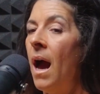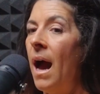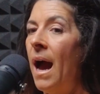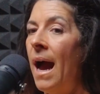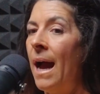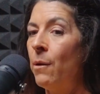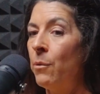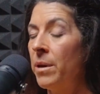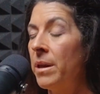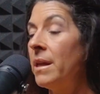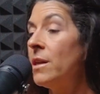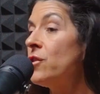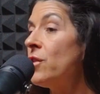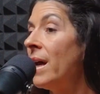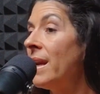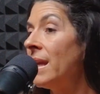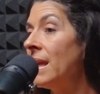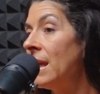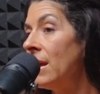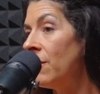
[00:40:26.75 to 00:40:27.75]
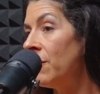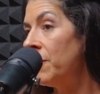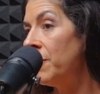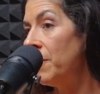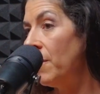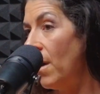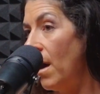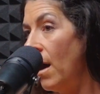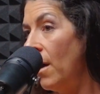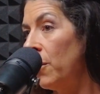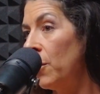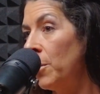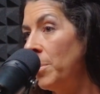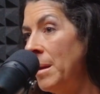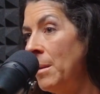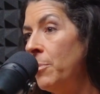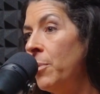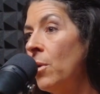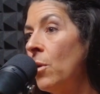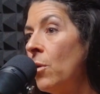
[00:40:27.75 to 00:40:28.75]
I really try to give other
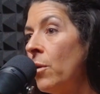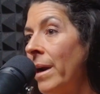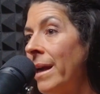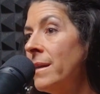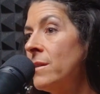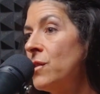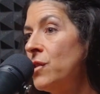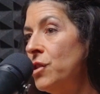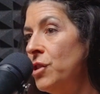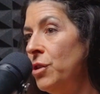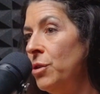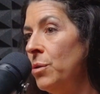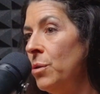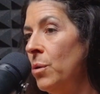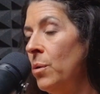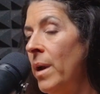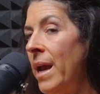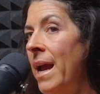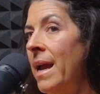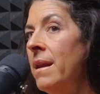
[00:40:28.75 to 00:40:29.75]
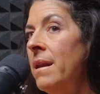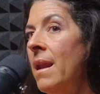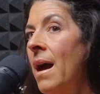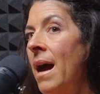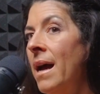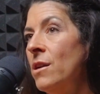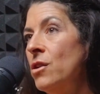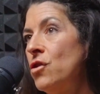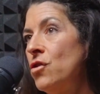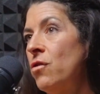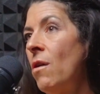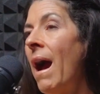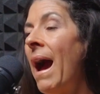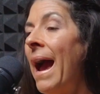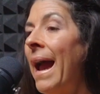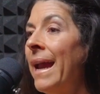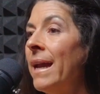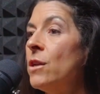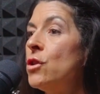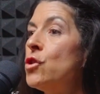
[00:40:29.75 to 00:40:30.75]
people grace too, and not
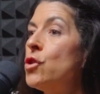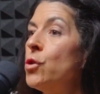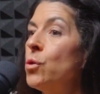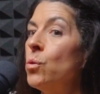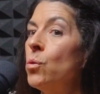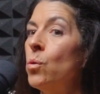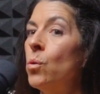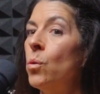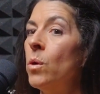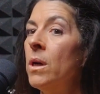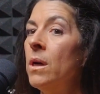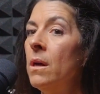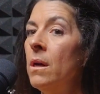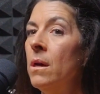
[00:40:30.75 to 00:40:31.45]
try to